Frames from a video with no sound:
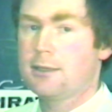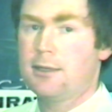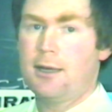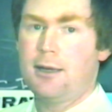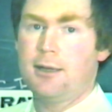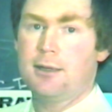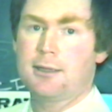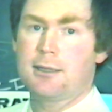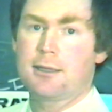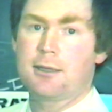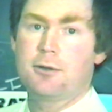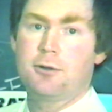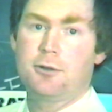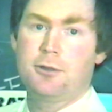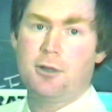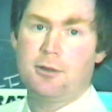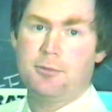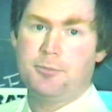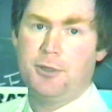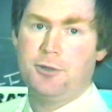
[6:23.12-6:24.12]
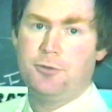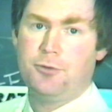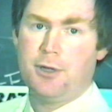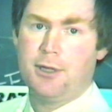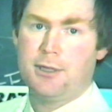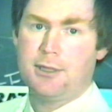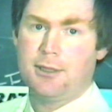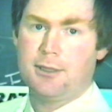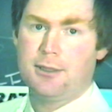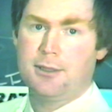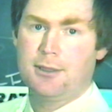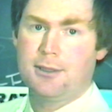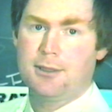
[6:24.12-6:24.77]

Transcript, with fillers: days could not be treated.